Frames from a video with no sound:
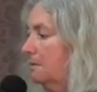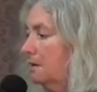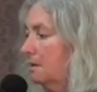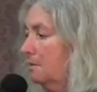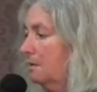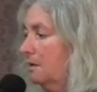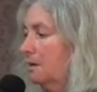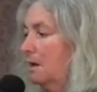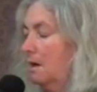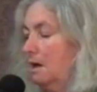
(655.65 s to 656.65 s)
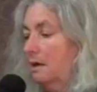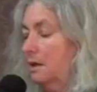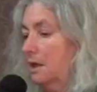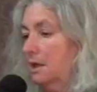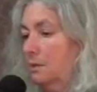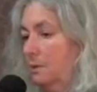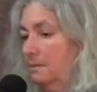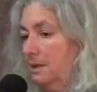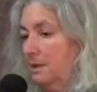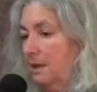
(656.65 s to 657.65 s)
there were hardly any
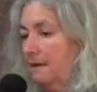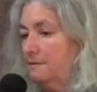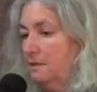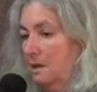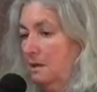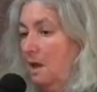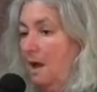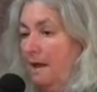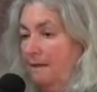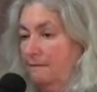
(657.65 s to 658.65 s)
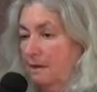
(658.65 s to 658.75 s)
women left alive.